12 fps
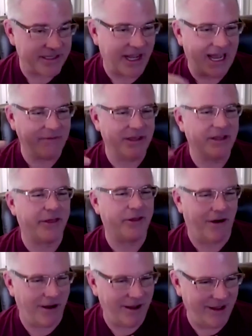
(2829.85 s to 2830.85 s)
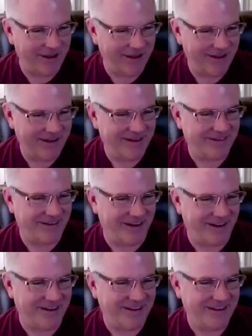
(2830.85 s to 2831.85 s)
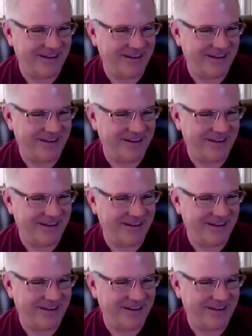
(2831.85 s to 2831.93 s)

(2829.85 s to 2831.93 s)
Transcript: It's not having the thought, right?